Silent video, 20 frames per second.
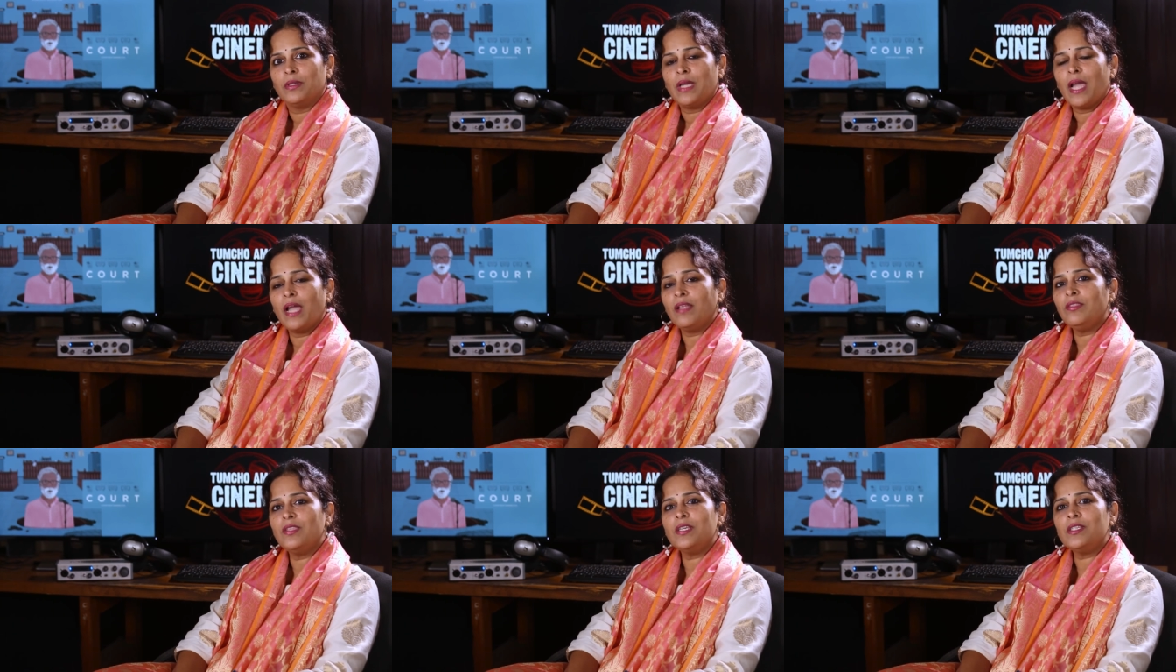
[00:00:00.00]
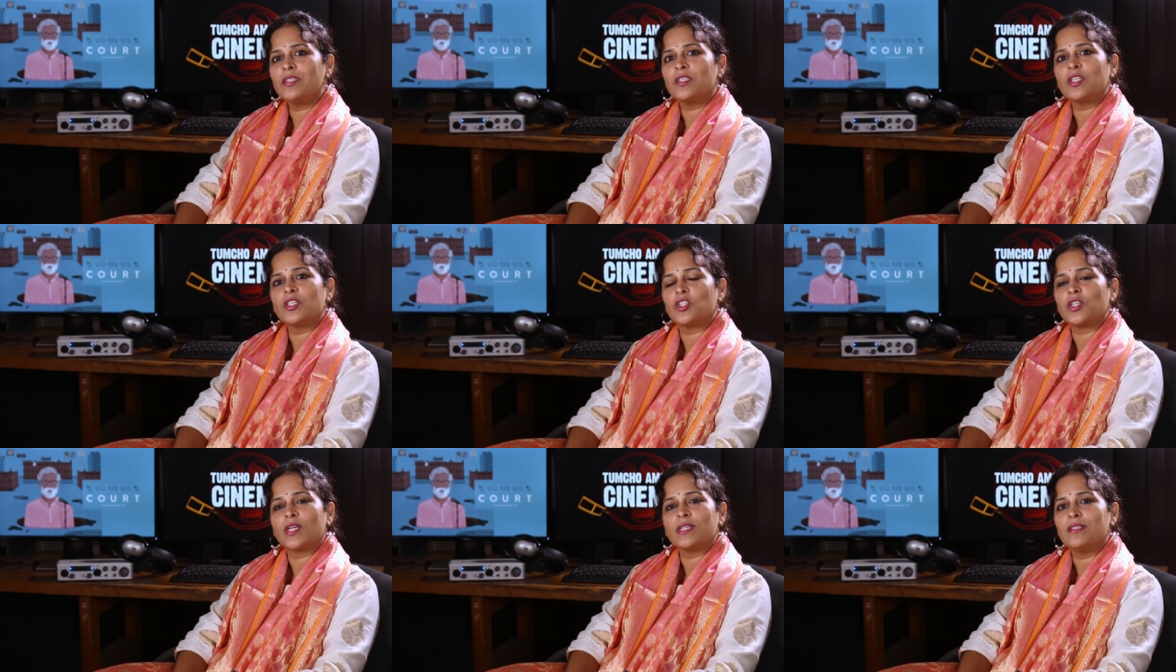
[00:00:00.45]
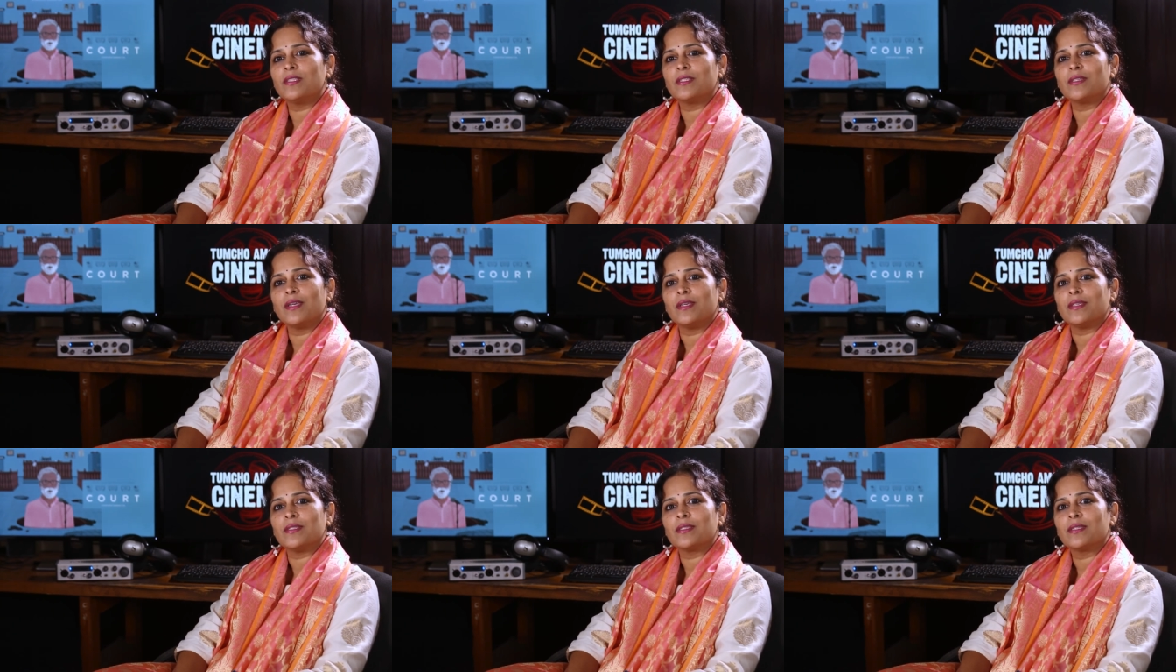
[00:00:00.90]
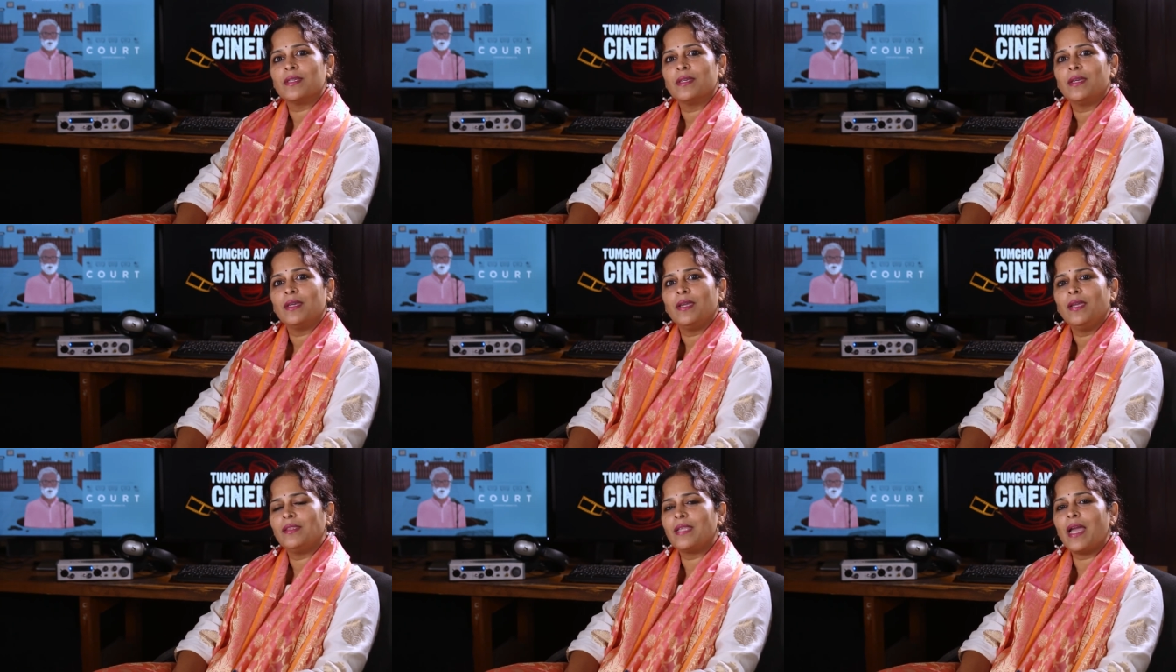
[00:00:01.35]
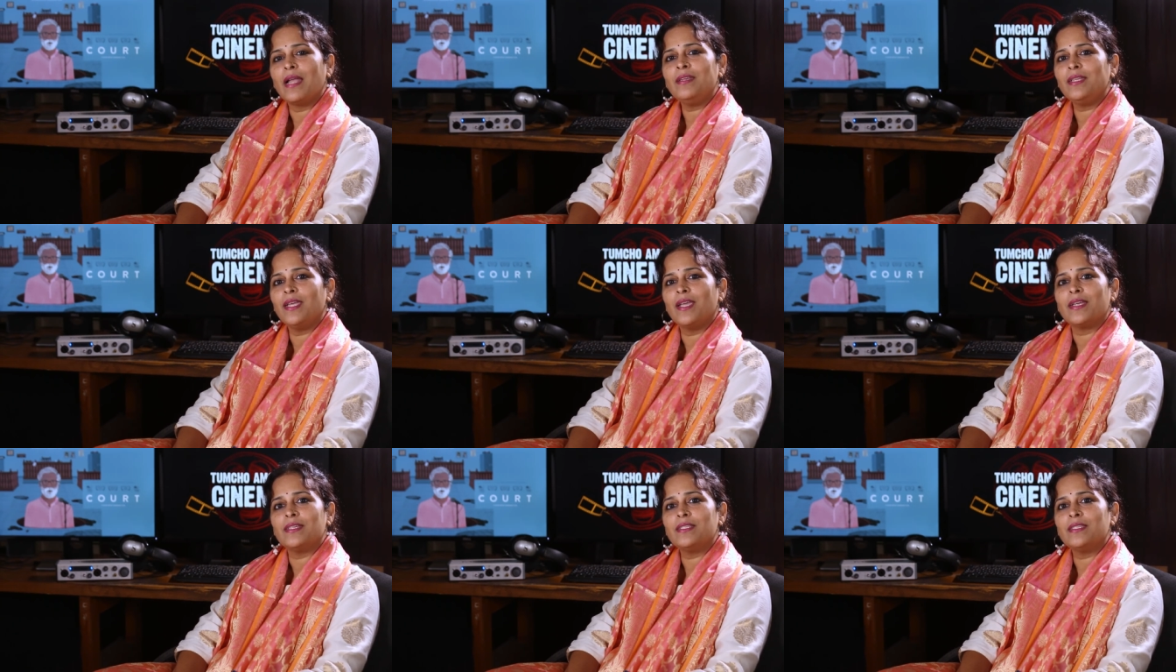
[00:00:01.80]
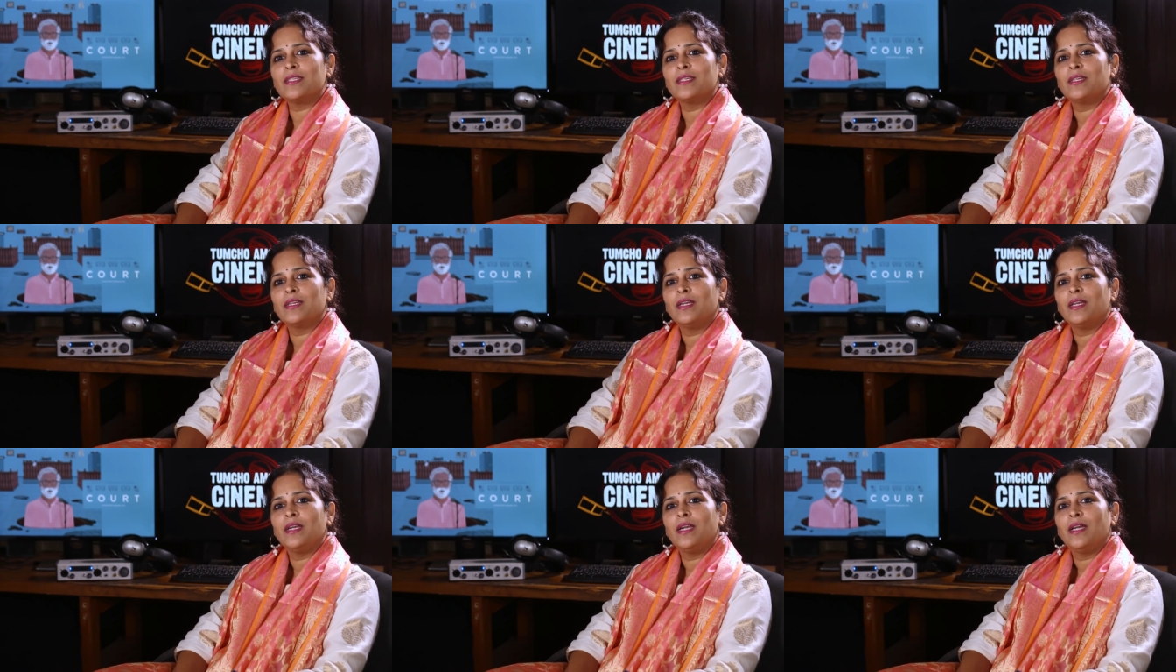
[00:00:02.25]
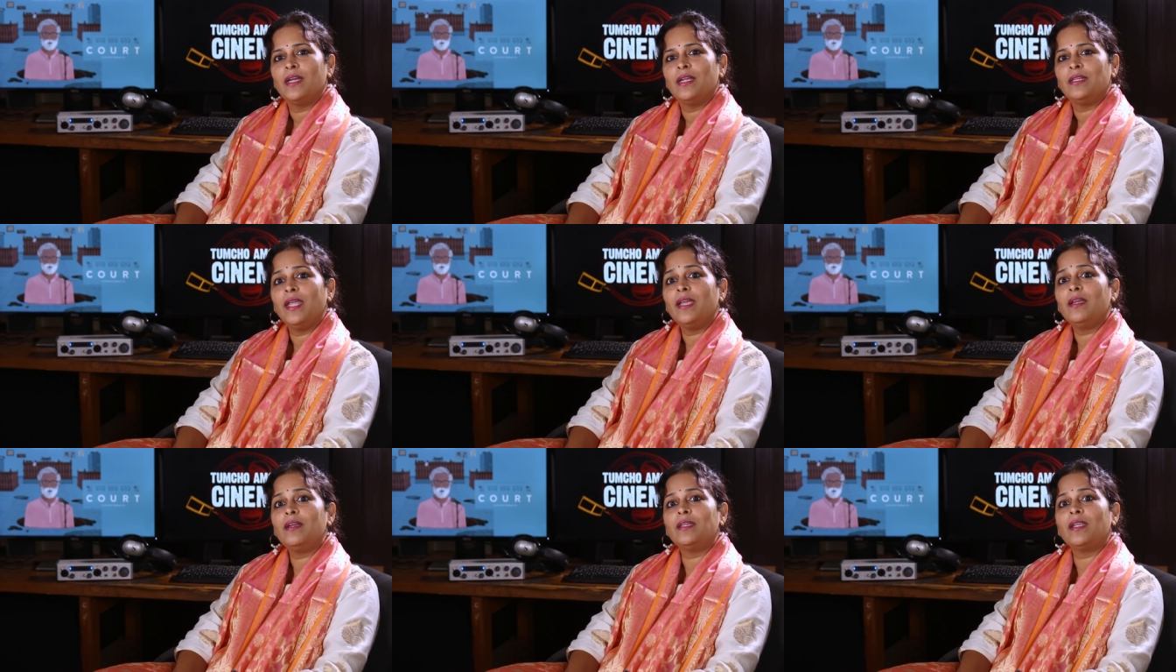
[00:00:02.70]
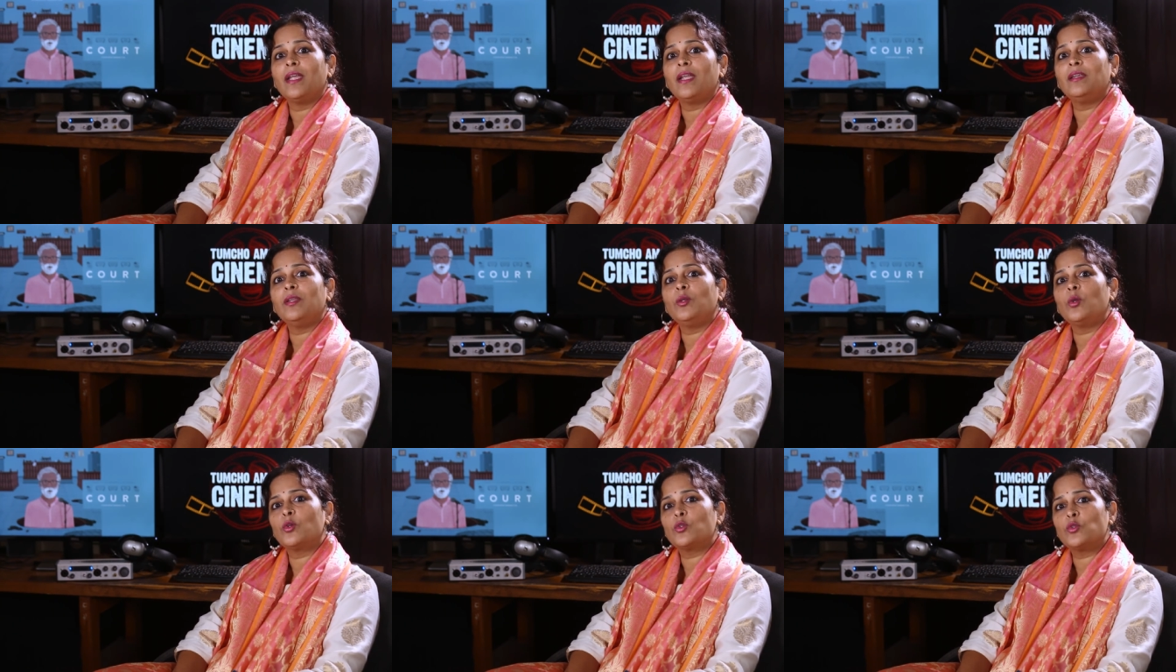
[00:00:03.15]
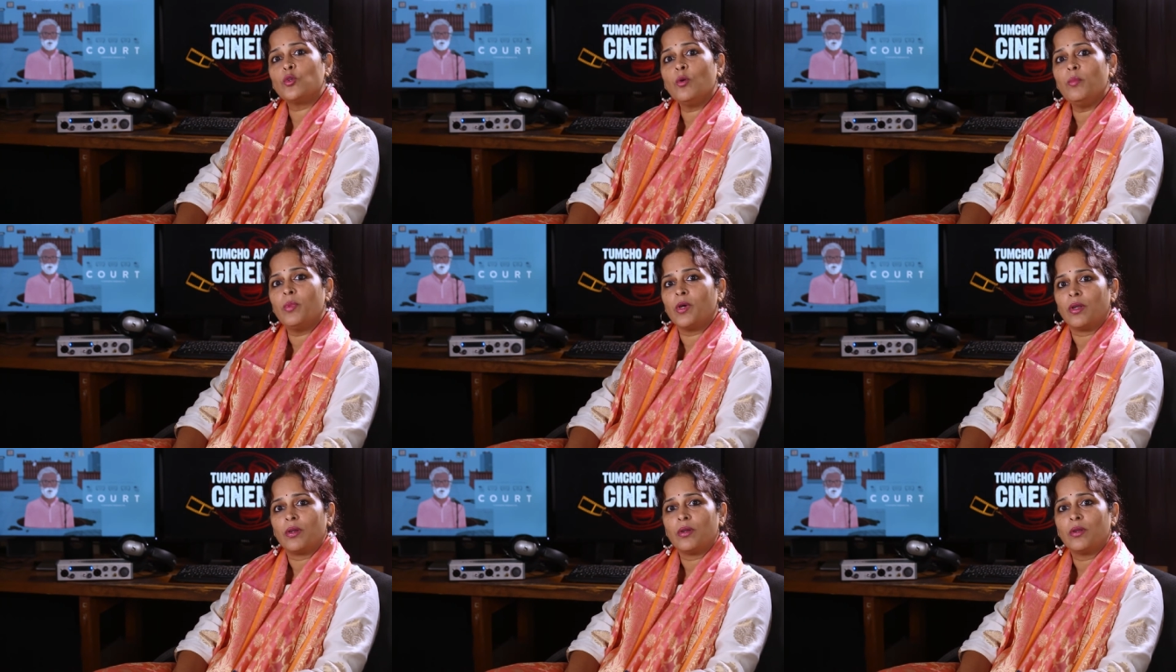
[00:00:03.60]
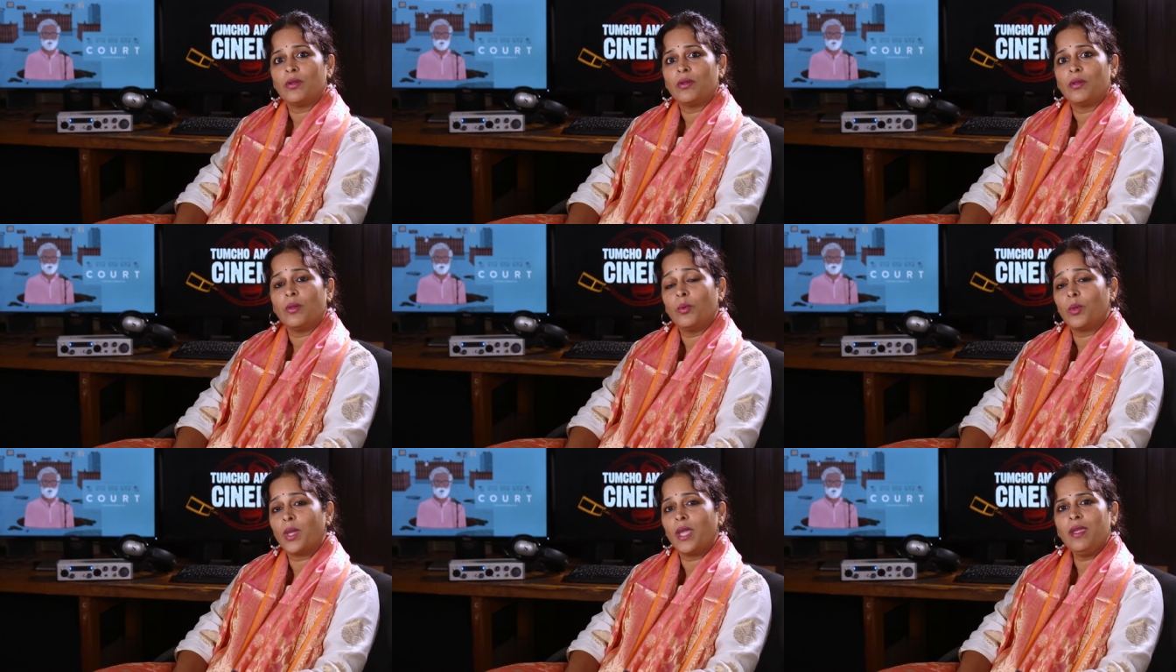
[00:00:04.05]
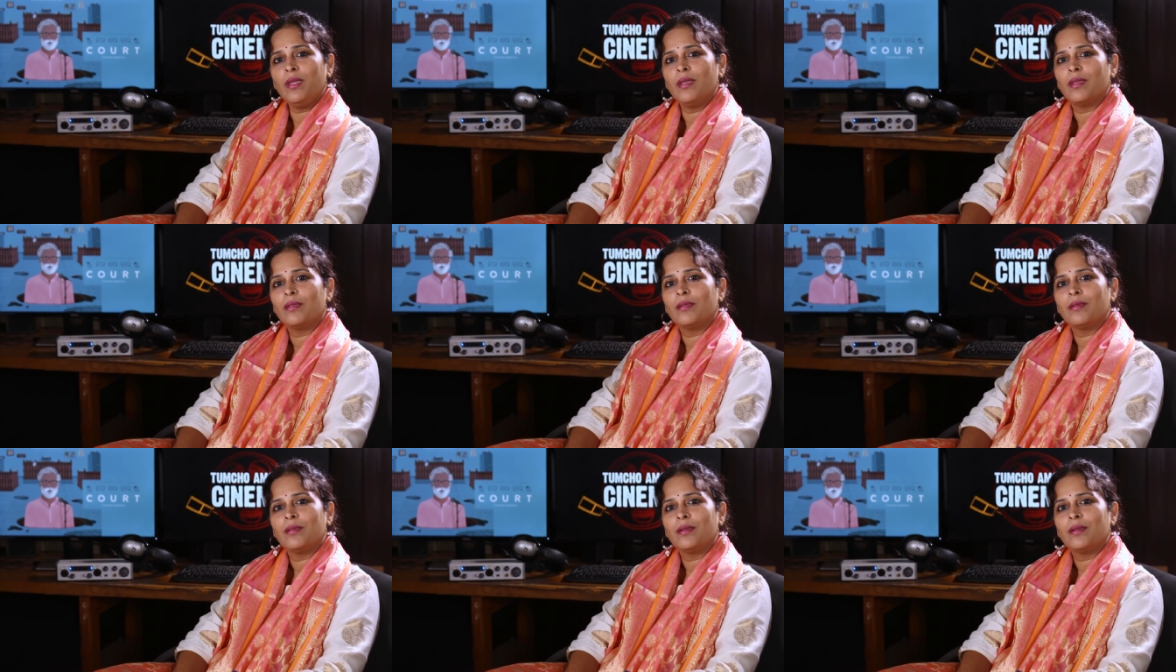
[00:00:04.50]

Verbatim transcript: At this, the judge says, In that case, take a date in October, okay?